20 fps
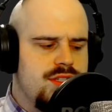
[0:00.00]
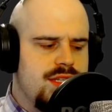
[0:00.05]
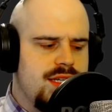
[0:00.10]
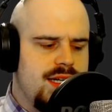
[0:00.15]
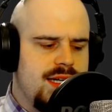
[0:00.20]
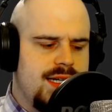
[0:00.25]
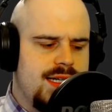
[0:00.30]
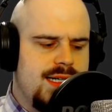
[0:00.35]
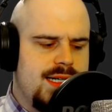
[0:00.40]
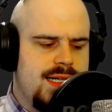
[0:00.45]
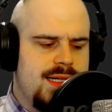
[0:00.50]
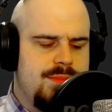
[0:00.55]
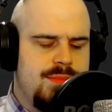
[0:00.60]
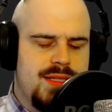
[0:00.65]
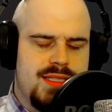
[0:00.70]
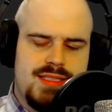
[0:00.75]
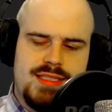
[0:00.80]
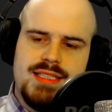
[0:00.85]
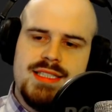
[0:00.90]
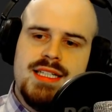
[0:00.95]

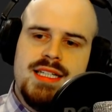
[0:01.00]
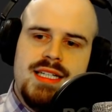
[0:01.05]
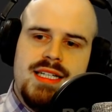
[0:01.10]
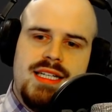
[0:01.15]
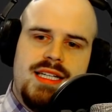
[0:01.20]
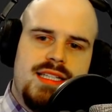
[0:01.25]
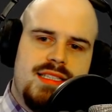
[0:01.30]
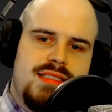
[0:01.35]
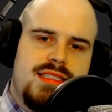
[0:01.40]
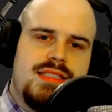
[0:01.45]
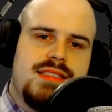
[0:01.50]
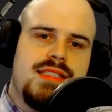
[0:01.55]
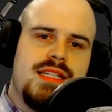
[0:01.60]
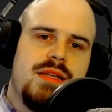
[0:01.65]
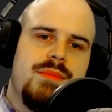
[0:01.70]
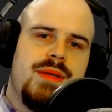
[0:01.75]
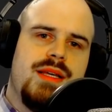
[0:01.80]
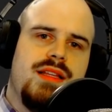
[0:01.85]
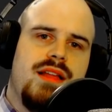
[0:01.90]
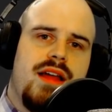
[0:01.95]
but it's going
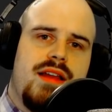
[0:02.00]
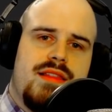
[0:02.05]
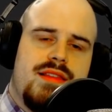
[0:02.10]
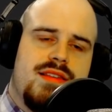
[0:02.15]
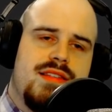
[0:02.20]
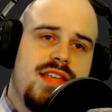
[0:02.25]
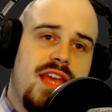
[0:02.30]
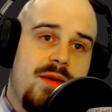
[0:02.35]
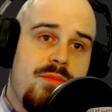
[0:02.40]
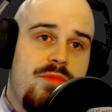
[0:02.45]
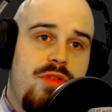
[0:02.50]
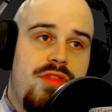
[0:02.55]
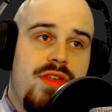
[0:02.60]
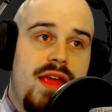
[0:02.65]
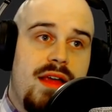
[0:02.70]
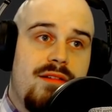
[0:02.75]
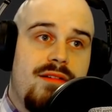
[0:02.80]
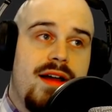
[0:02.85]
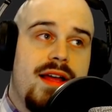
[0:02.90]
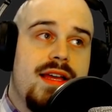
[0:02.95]
to be a lot of the same
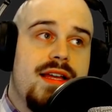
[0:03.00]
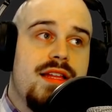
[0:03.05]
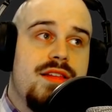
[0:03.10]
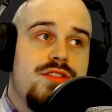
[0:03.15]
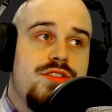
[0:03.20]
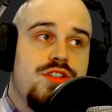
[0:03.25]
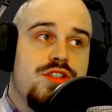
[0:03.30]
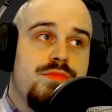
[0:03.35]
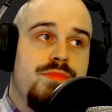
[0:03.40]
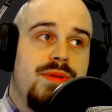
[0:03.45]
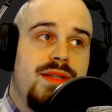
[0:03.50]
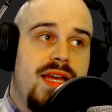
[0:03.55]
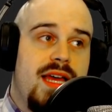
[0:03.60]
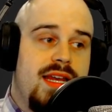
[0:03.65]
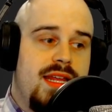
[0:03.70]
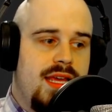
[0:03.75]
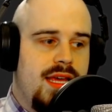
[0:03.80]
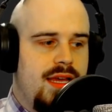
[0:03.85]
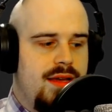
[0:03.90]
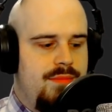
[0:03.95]
thing, right? It's just
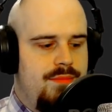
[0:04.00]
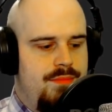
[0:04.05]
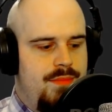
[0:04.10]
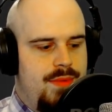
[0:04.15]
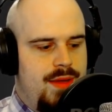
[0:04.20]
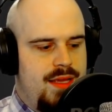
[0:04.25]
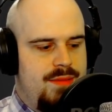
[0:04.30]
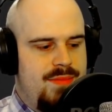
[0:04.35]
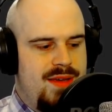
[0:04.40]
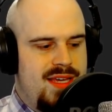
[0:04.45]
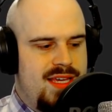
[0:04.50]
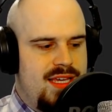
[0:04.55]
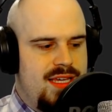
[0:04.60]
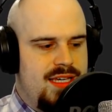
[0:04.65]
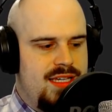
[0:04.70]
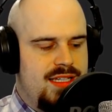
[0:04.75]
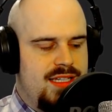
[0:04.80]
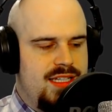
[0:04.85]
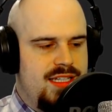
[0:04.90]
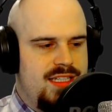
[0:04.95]
planning,
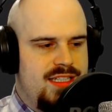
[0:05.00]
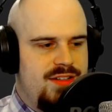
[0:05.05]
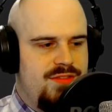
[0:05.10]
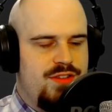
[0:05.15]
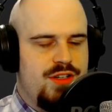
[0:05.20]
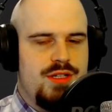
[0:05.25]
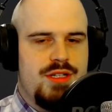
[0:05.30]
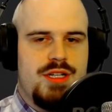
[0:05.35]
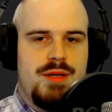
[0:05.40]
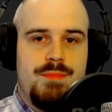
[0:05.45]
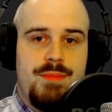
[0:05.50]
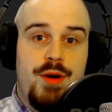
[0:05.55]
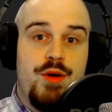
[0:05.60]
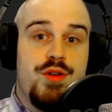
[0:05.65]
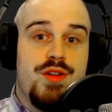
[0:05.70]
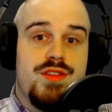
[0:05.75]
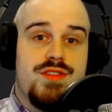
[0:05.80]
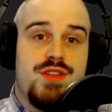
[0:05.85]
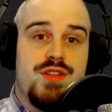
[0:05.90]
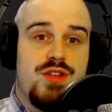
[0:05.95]
getting different
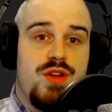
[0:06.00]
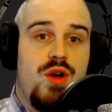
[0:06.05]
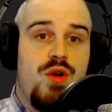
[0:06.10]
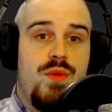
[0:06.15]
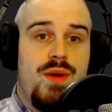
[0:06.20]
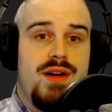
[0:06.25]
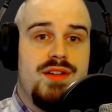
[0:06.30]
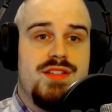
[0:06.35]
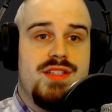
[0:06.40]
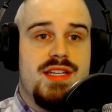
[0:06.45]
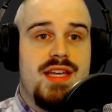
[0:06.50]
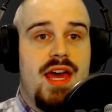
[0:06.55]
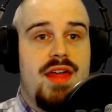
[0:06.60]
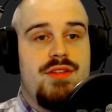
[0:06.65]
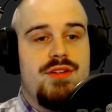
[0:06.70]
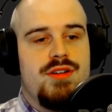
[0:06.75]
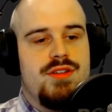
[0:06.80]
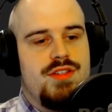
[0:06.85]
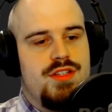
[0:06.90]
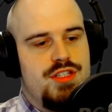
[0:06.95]
components that go well
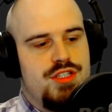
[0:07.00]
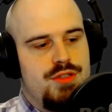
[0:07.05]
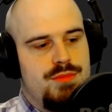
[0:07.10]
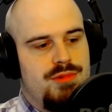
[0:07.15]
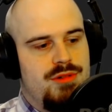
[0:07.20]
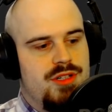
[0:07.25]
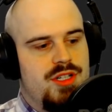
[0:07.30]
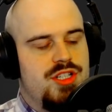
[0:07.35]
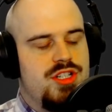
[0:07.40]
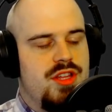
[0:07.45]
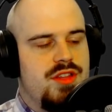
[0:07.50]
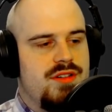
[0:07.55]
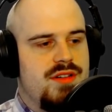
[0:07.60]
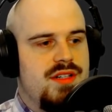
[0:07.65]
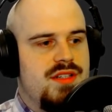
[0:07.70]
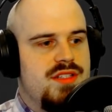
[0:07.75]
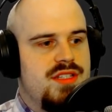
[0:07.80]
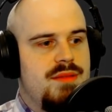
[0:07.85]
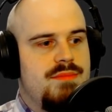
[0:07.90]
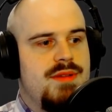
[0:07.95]
together and that support each other,
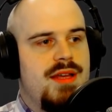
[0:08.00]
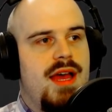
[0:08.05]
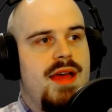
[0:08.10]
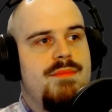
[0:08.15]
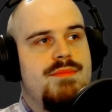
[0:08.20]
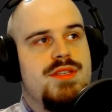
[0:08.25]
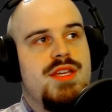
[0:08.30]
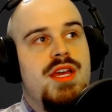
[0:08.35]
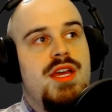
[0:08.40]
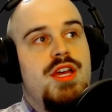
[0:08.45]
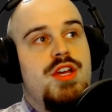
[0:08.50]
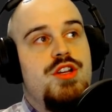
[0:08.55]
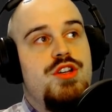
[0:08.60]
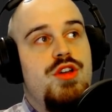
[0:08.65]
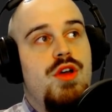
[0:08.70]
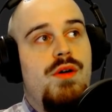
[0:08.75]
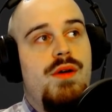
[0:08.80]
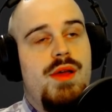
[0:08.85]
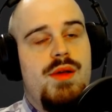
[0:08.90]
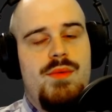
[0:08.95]
and sometimes
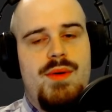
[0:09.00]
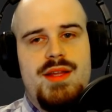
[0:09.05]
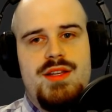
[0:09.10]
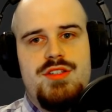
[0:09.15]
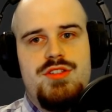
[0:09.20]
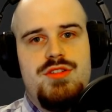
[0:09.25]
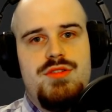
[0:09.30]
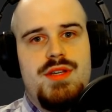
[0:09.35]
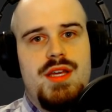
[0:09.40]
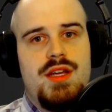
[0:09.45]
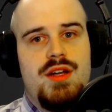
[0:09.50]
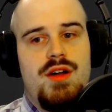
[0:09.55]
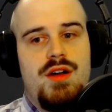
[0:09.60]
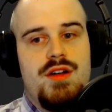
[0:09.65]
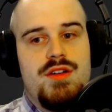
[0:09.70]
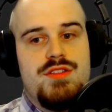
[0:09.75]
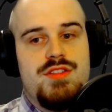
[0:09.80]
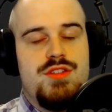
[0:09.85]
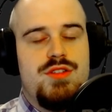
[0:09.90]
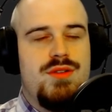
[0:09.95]
knowing when to get
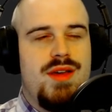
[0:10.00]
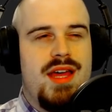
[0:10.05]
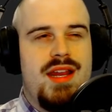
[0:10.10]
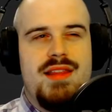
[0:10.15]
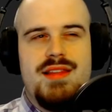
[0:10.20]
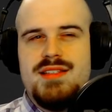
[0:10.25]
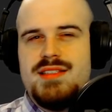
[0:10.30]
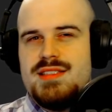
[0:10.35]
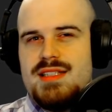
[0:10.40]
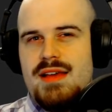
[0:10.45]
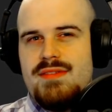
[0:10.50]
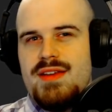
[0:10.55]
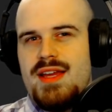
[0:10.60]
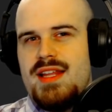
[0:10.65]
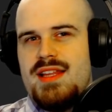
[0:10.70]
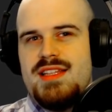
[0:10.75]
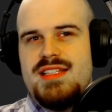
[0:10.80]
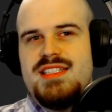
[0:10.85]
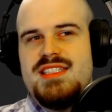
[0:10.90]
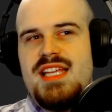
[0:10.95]
cards that do kind of
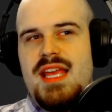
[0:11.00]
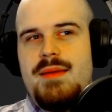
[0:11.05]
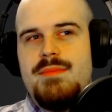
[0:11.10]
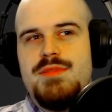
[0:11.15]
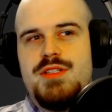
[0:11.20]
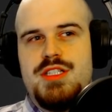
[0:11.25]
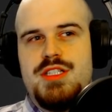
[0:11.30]
the same